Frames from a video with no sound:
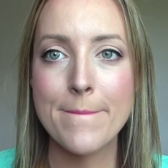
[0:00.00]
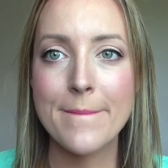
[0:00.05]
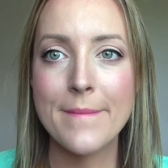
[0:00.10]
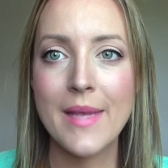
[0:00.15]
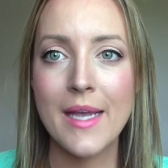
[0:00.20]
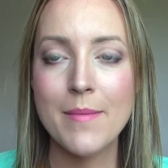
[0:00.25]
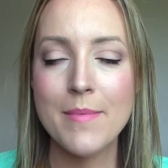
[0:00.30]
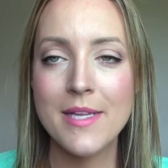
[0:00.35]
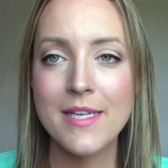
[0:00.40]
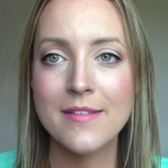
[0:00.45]

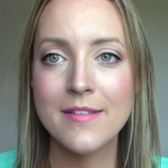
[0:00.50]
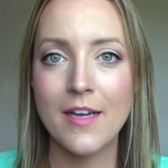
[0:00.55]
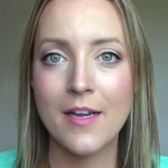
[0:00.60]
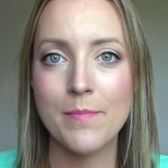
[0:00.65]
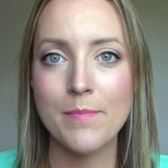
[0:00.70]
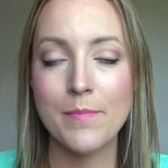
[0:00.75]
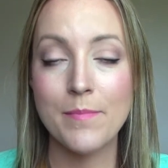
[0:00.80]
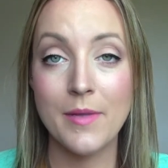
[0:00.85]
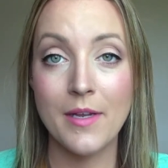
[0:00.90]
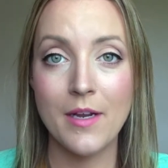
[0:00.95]
I mean it's
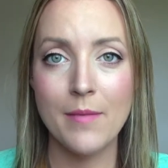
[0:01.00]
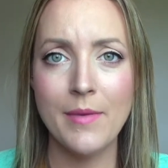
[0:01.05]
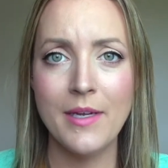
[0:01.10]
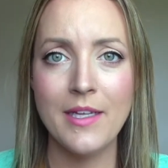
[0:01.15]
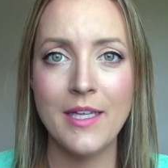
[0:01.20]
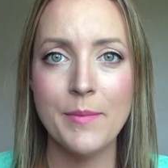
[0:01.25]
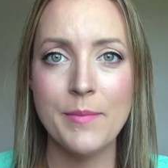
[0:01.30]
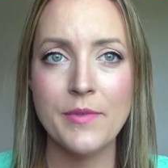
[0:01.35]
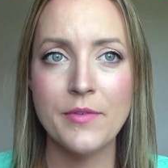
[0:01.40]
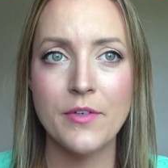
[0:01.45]
on been on my
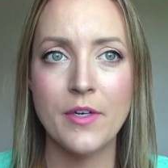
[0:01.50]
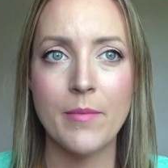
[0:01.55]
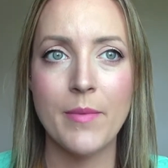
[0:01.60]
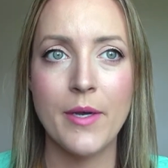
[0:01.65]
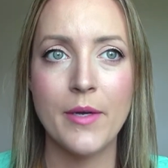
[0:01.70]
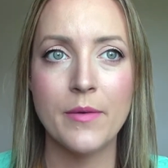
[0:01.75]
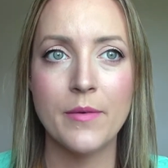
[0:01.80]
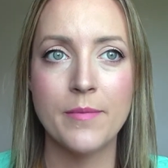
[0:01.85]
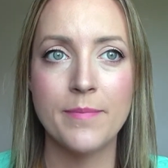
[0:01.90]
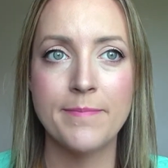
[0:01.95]
lips for
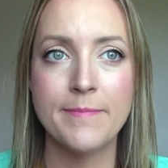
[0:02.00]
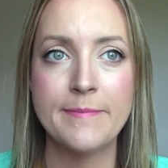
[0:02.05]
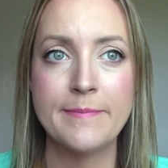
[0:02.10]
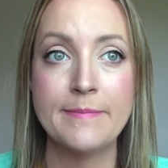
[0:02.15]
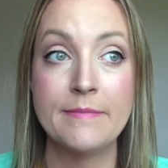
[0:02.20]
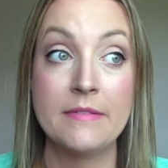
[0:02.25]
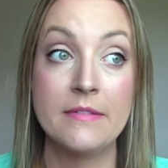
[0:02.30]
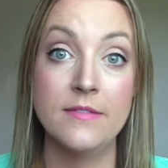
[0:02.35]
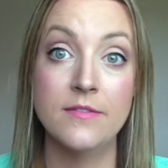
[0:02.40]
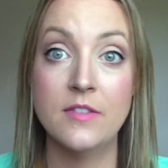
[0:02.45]
about
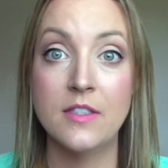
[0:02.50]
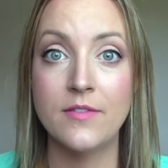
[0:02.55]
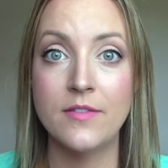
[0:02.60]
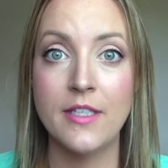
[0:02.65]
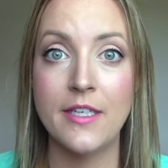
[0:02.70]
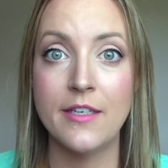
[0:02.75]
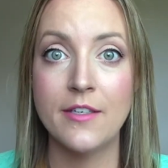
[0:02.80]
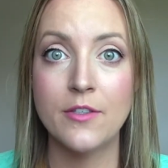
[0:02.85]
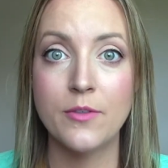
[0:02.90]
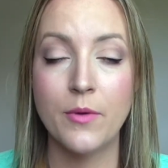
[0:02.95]

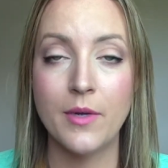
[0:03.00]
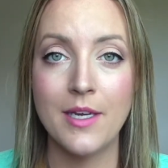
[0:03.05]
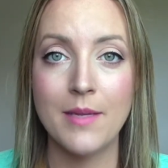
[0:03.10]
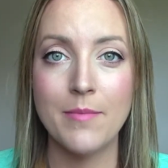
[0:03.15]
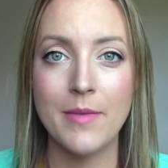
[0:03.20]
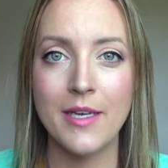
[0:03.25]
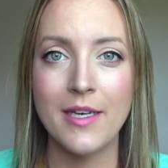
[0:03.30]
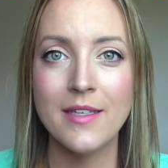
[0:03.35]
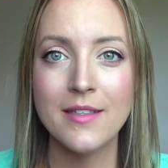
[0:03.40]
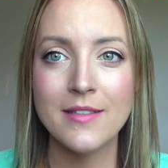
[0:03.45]
15 to 20
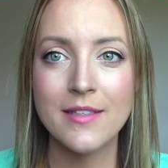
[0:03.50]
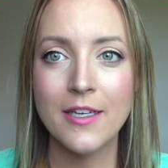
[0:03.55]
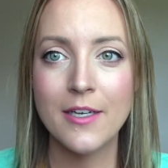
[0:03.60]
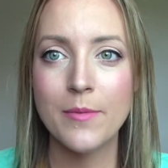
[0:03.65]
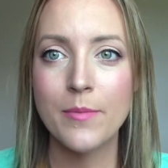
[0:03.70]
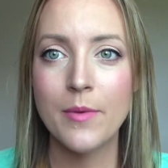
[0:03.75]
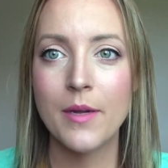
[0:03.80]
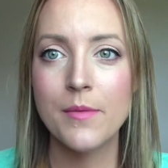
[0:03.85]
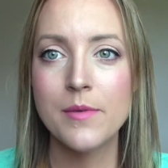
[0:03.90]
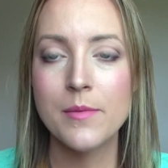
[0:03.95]
minutes now
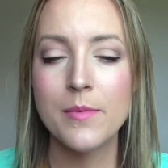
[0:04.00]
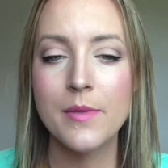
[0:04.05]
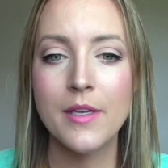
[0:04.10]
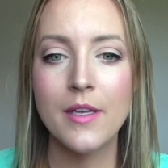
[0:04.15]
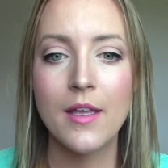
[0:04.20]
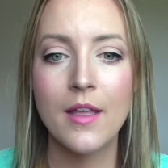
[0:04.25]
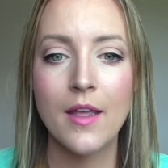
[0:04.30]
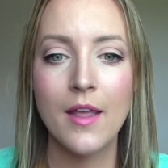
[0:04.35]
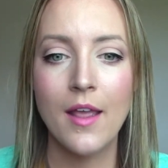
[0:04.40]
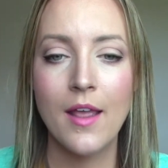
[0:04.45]

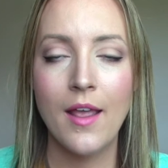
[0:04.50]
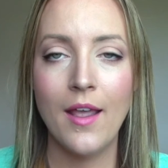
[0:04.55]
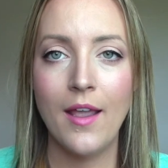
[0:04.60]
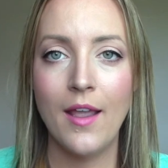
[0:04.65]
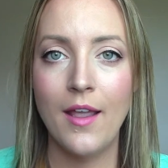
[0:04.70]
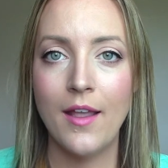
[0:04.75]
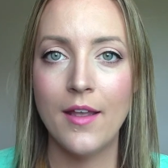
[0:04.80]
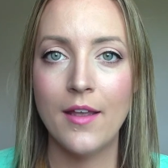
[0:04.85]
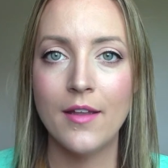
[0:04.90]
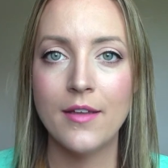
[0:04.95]
probably
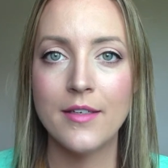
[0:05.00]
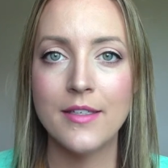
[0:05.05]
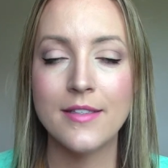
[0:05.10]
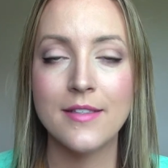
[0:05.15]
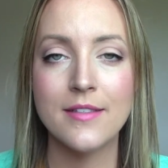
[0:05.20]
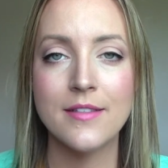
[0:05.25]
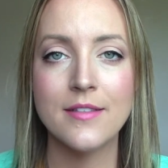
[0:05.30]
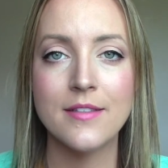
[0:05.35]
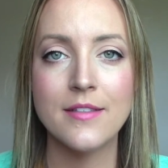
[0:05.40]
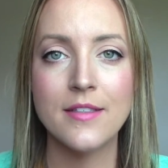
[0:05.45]
and it's
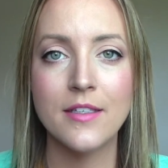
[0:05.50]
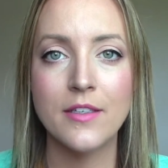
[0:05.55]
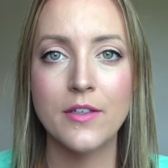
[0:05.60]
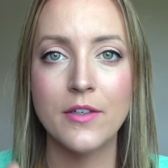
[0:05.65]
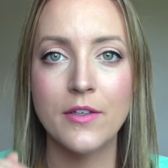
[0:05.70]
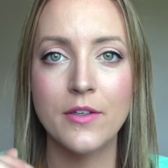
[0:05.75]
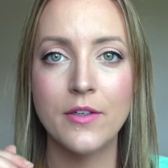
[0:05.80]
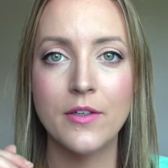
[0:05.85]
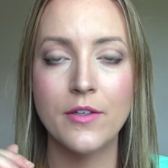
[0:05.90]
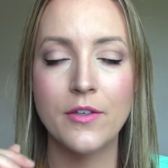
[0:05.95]

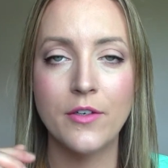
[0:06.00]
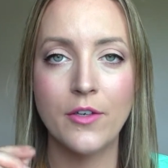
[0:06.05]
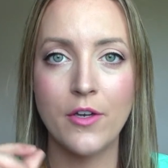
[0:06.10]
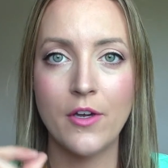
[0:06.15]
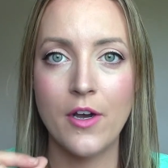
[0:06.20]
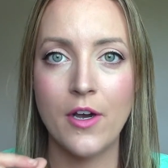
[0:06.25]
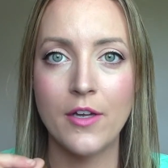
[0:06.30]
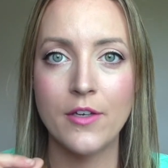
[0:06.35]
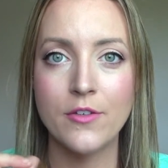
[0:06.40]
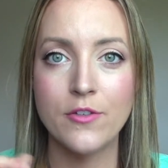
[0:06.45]
still
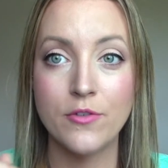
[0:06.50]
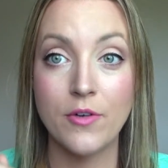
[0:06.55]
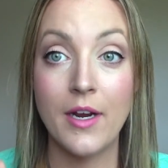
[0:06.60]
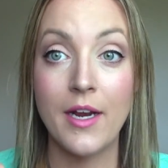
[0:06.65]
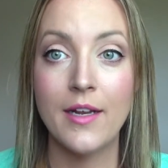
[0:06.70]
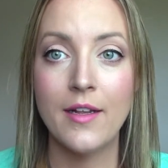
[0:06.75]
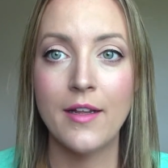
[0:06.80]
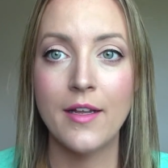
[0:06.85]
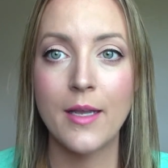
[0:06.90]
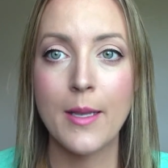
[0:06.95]
not
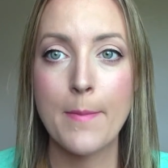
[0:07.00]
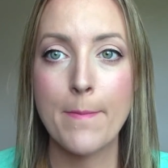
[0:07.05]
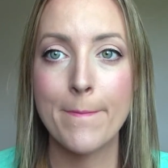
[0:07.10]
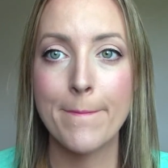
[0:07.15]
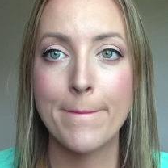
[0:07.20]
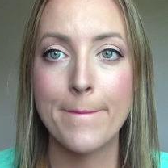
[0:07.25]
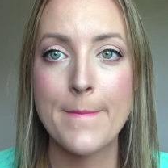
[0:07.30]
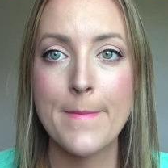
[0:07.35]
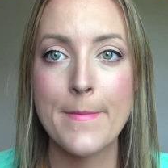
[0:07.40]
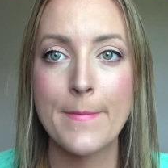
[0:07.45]
dried like
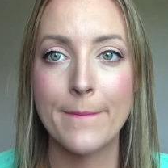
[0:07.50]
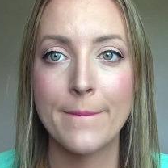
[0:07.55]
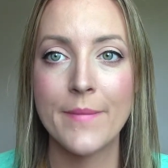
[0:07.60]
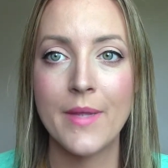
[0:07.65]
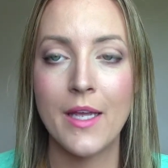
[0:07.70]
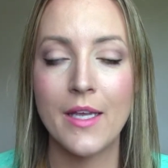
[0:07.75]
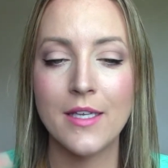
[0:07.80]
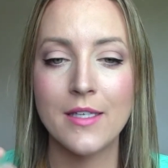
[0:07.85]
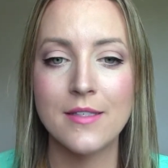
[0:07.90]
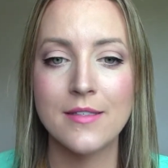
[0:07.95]

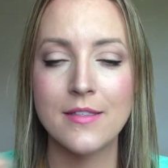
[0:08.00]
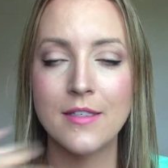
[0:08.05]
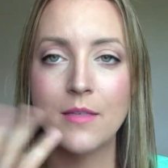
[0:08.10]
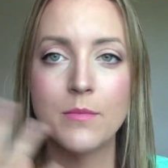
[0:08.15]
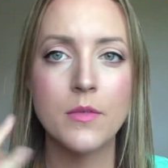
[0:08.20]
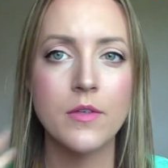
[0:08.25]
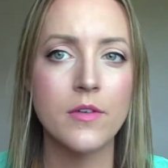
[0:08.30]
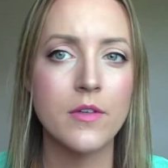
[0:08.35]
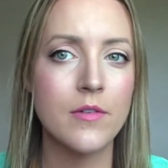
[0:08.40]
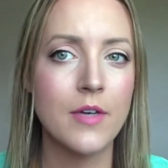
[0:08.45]
I can still
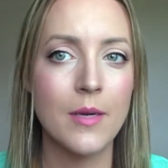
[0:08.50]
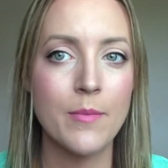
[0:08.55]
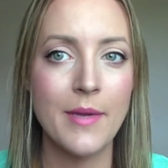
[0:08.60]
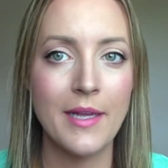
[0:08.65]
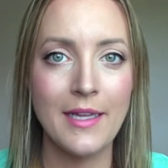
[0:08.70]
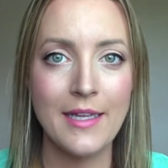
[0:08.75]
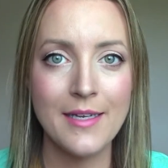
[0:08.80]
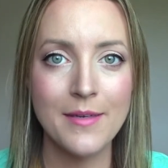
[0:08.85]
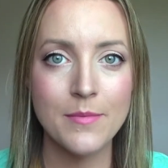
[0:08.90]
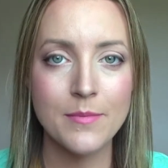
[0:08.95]
move it around my
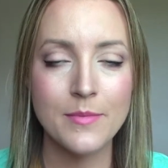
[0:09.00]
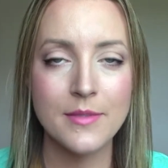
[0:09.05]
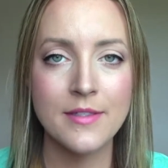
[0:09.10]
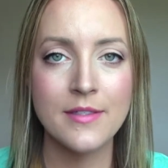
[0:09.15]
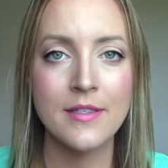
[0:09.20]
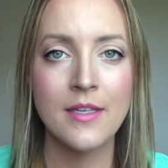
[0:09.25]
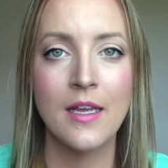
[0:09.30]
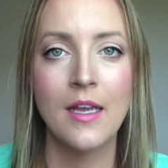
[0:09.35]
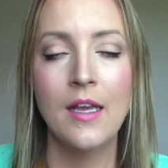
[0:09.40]
lips